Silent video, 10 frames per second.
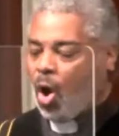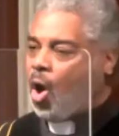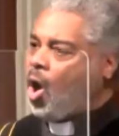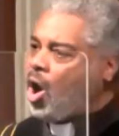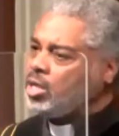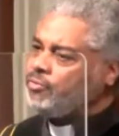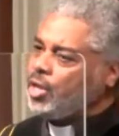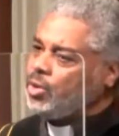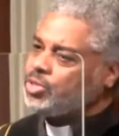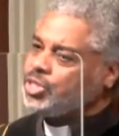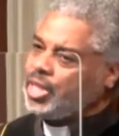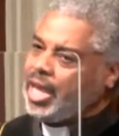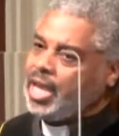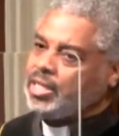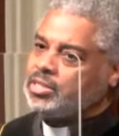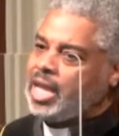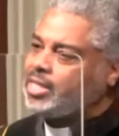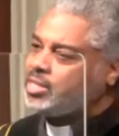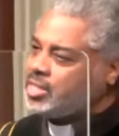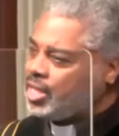All of those things
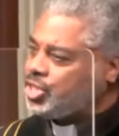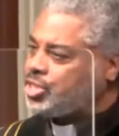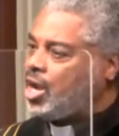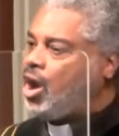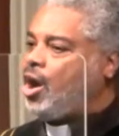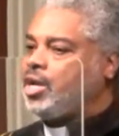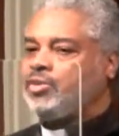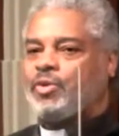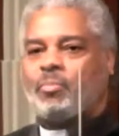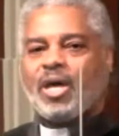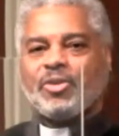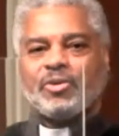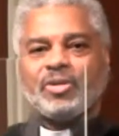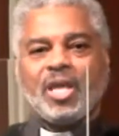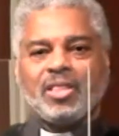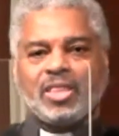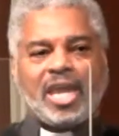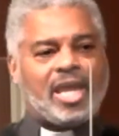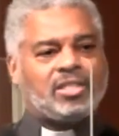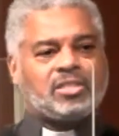that touched the heart of a mother
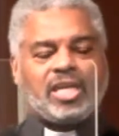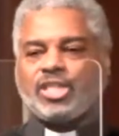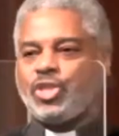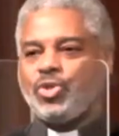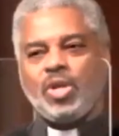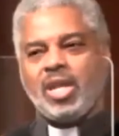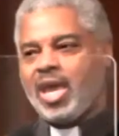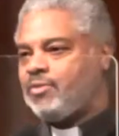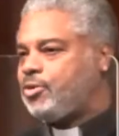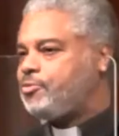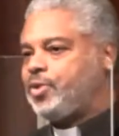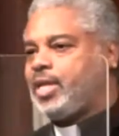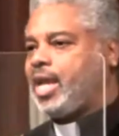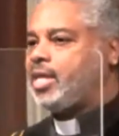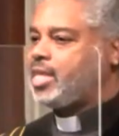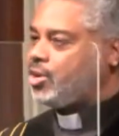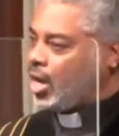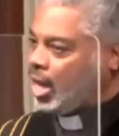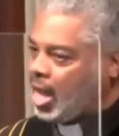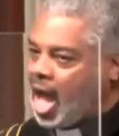Things that you never forget, that
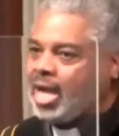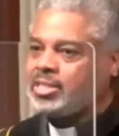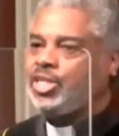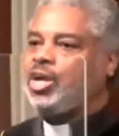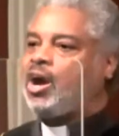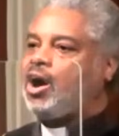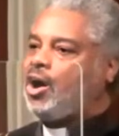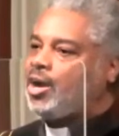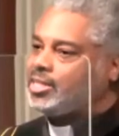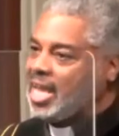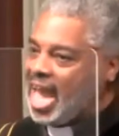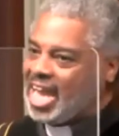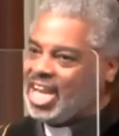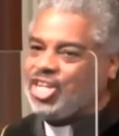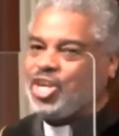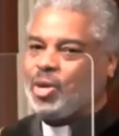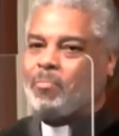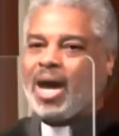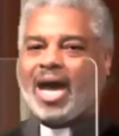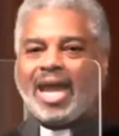are locked in your heart and in your
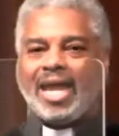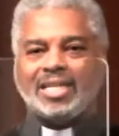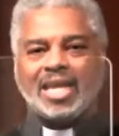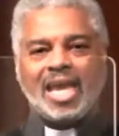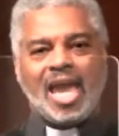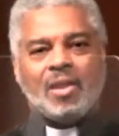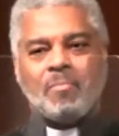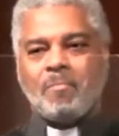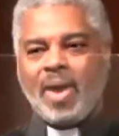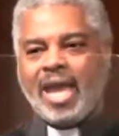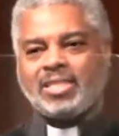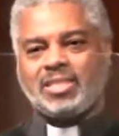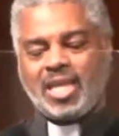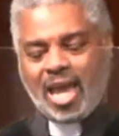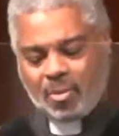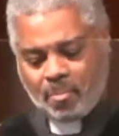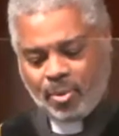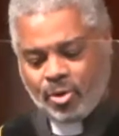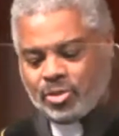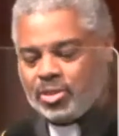mind and makes that
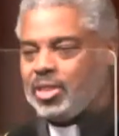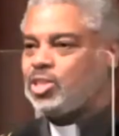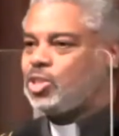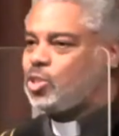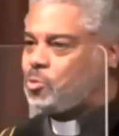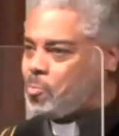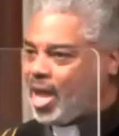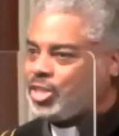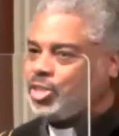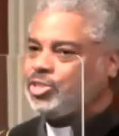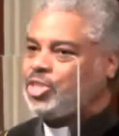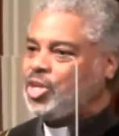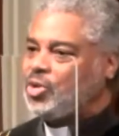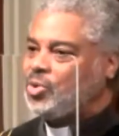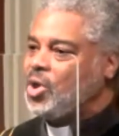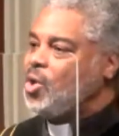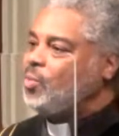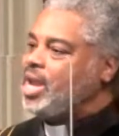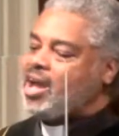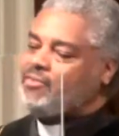person special to you.
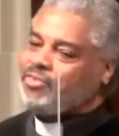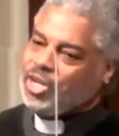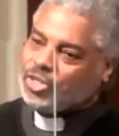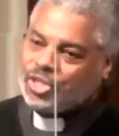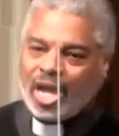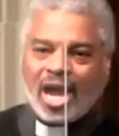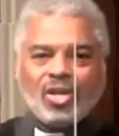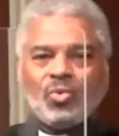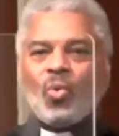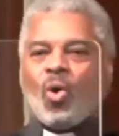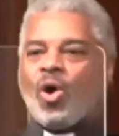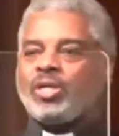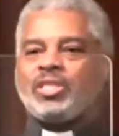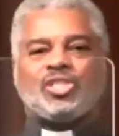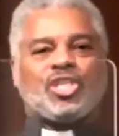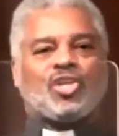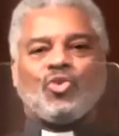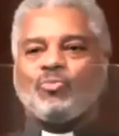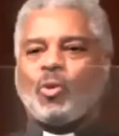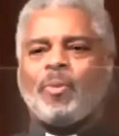Whenever your child walks into the
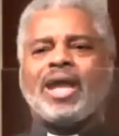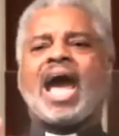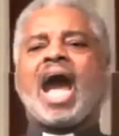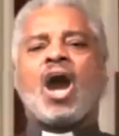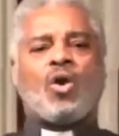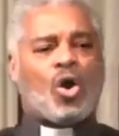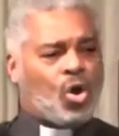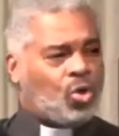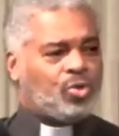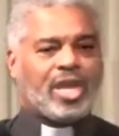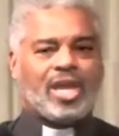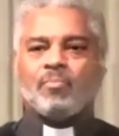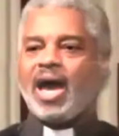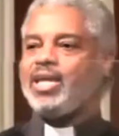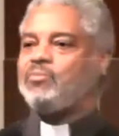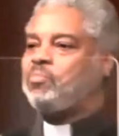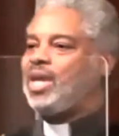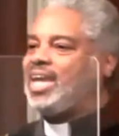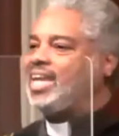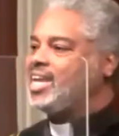room, no matter how old they might
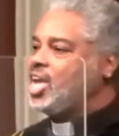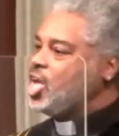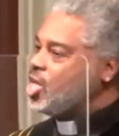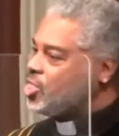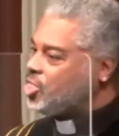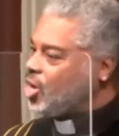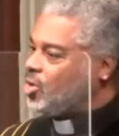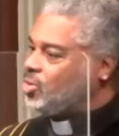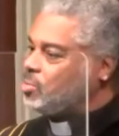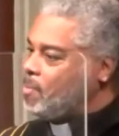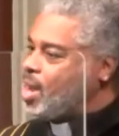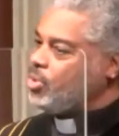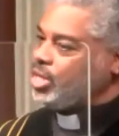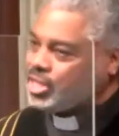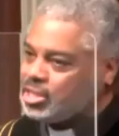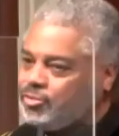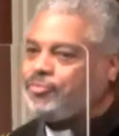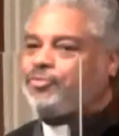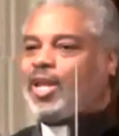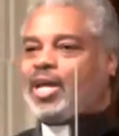be, those memories just
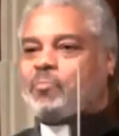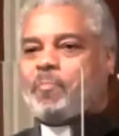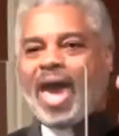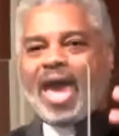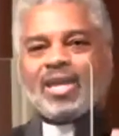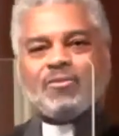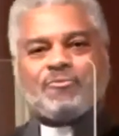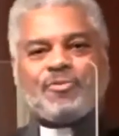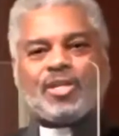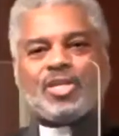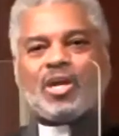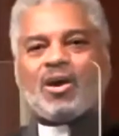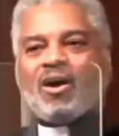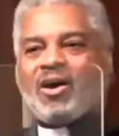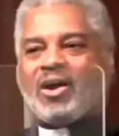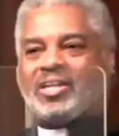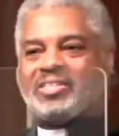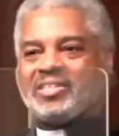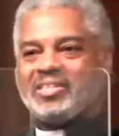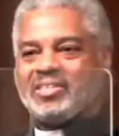flood back and fill your
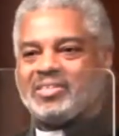heart.